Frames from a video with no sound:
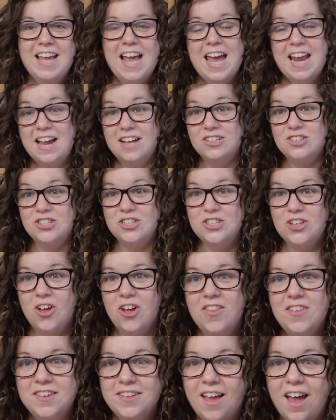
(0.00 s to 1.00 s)
And as you
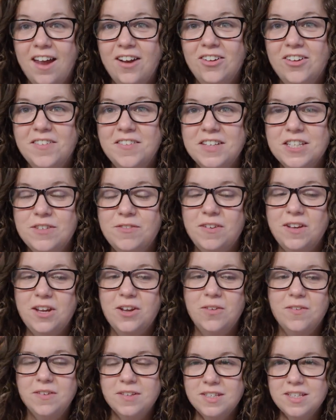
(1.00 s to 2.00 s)
saw in the title of this
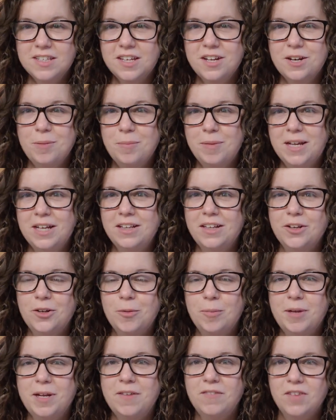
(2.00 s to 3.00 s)
video, this is gonna be a
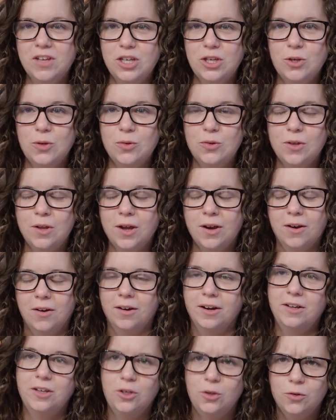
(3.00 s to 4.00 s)
little bit of a U or
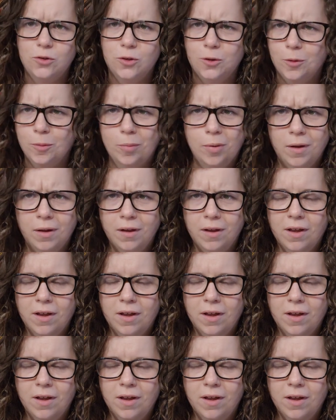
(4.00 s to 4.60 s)
er, YouTube,